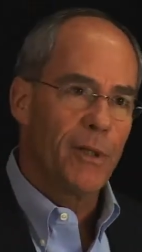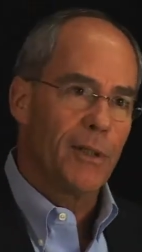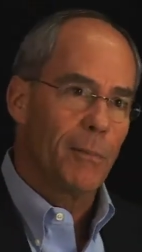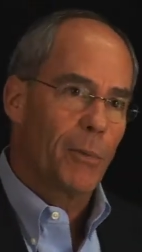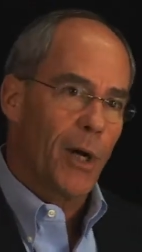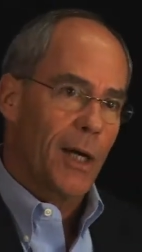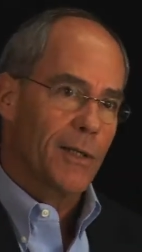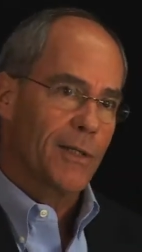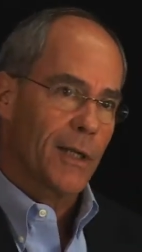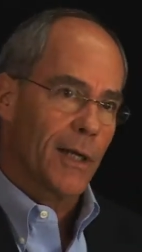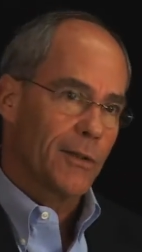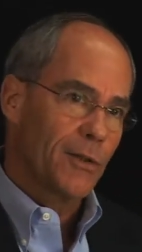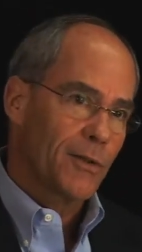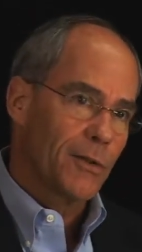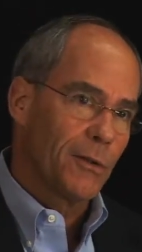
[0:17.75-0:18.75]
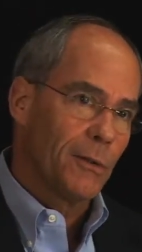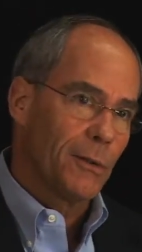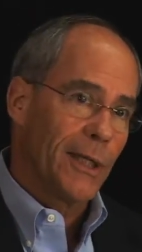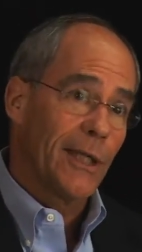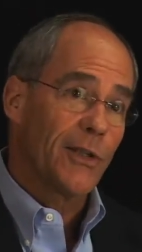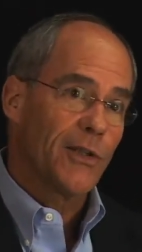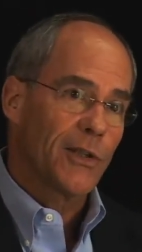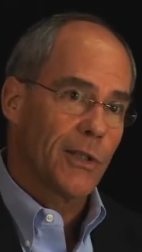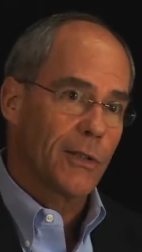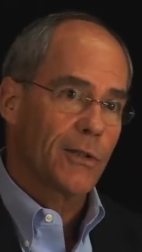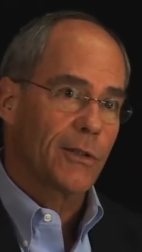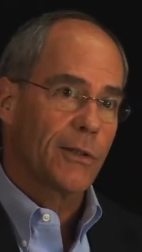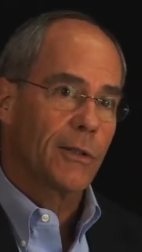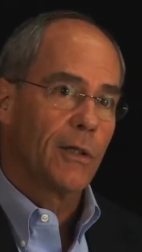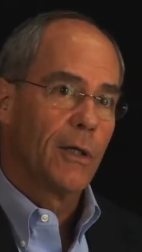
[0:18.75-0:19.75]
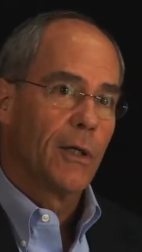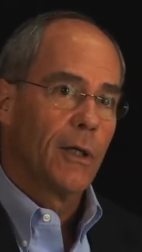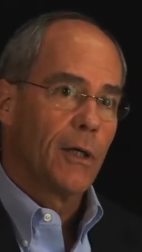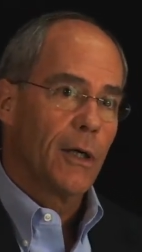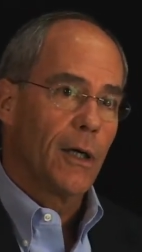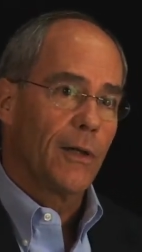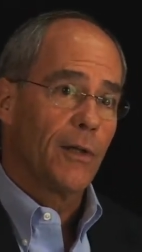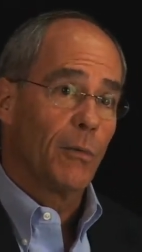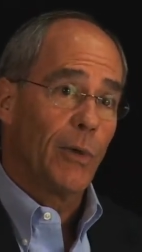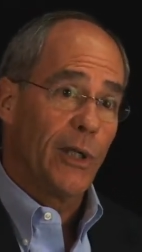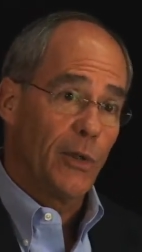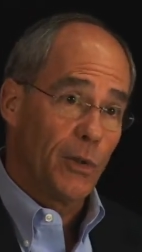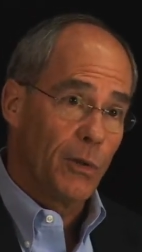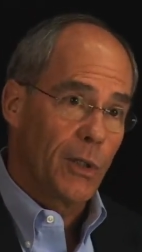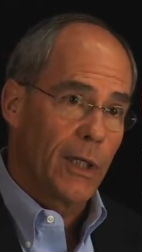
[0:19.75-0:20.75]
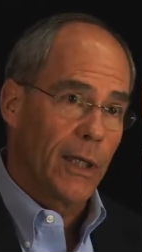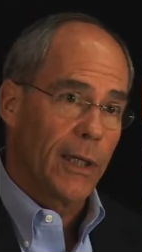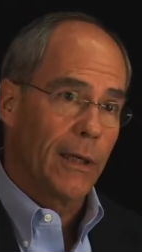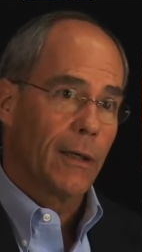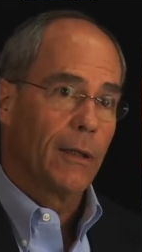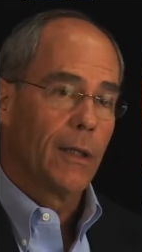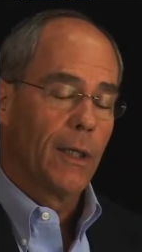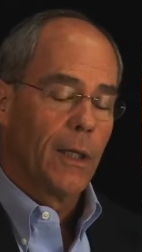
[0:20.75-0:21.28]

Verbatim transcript: in the process to insist uh, that we do care,